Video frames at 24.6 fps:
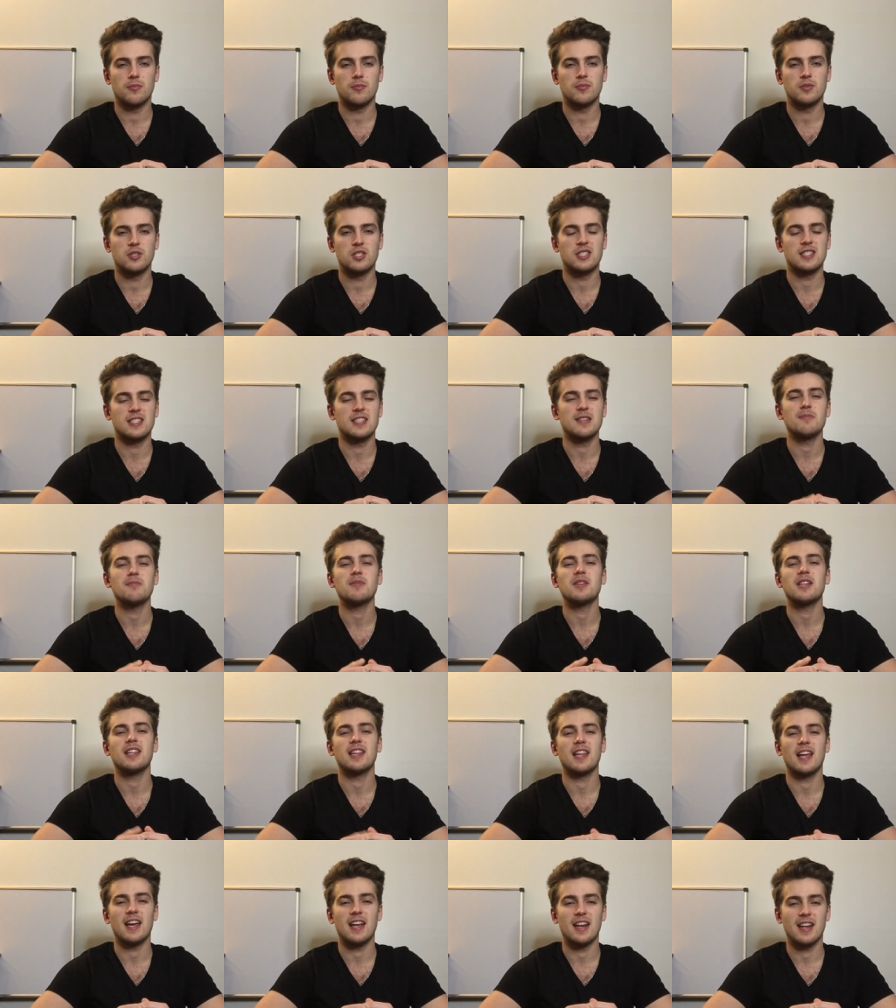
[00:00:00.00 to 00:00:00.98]

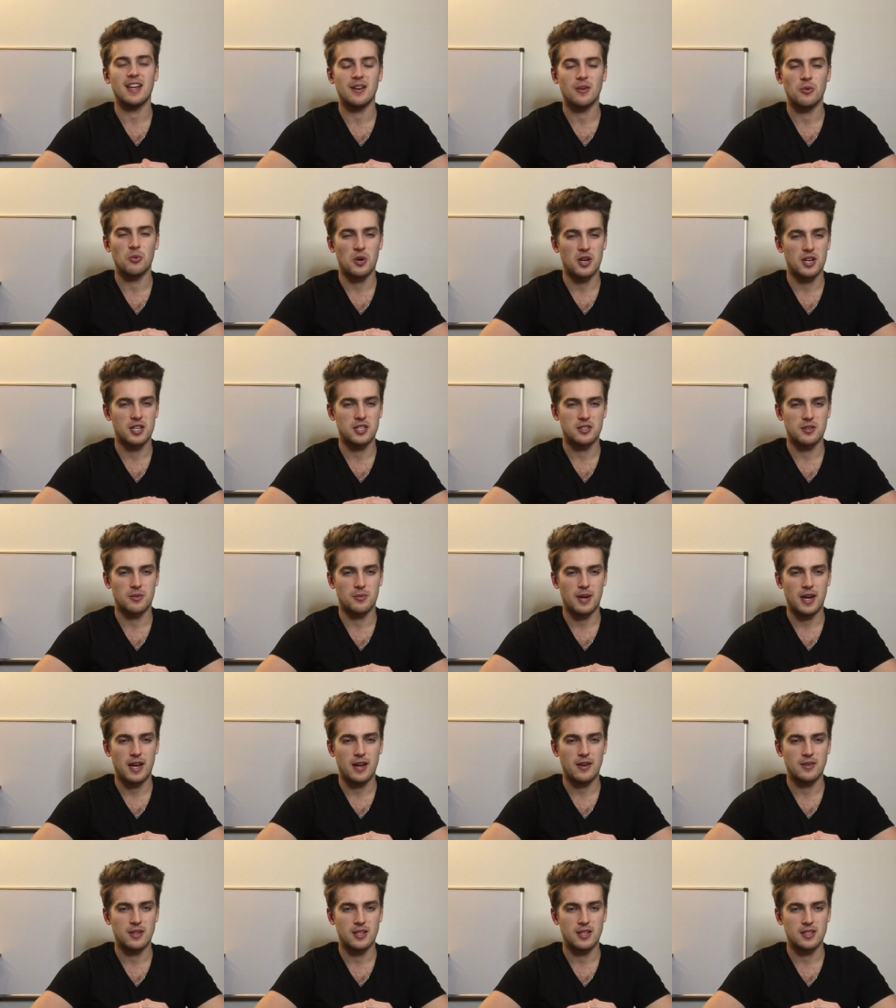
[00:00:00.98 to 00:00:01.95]
simulating what is
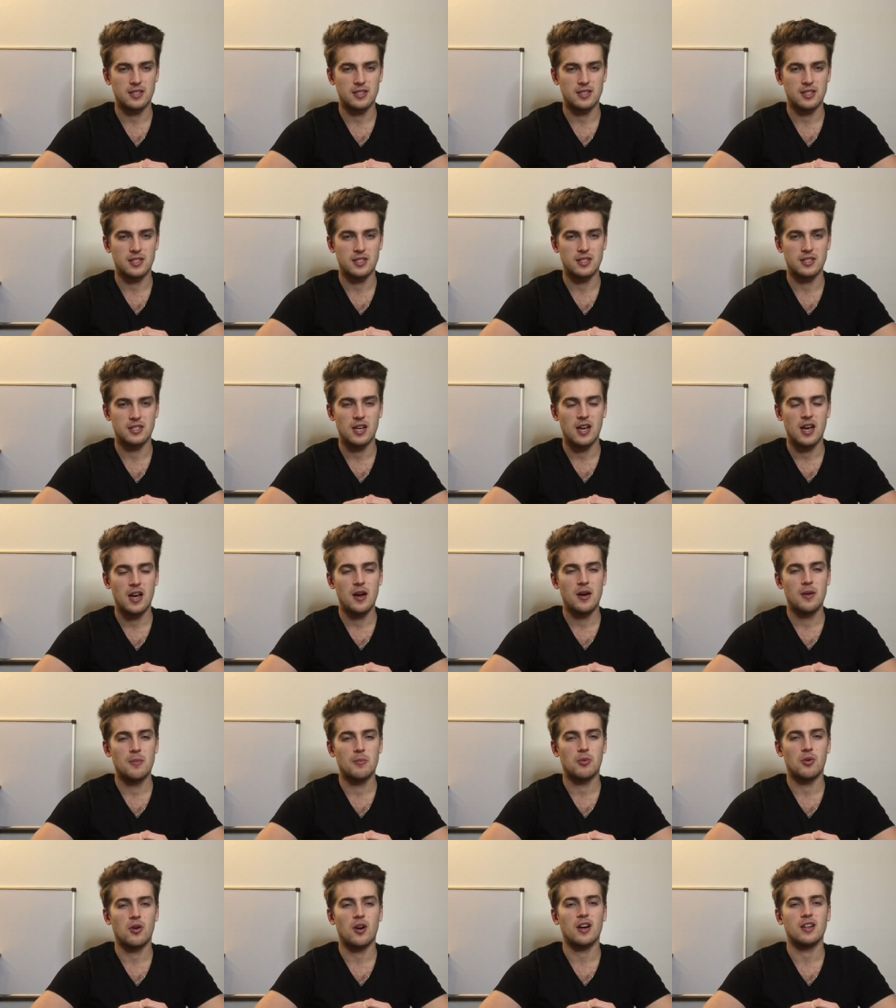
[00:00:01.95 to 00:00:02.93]
around us, it is
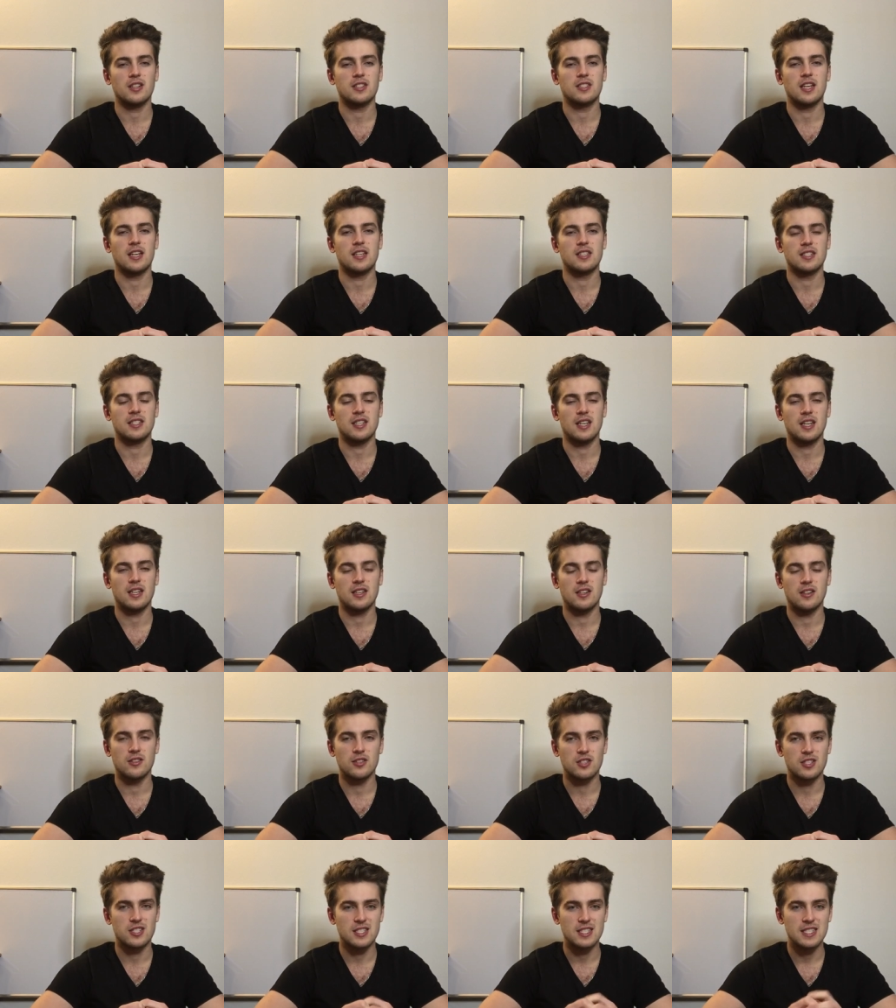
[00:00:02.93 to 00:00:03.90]
processing it,
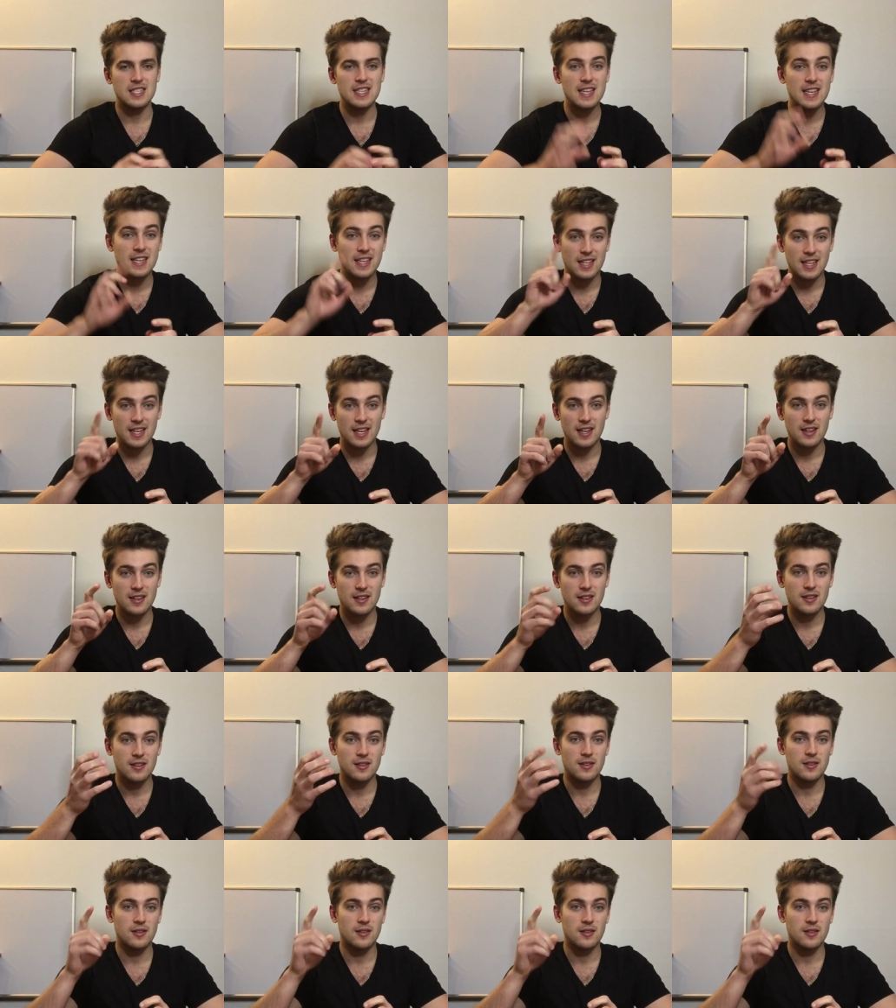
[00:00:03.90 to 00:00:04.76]
you're seeing it.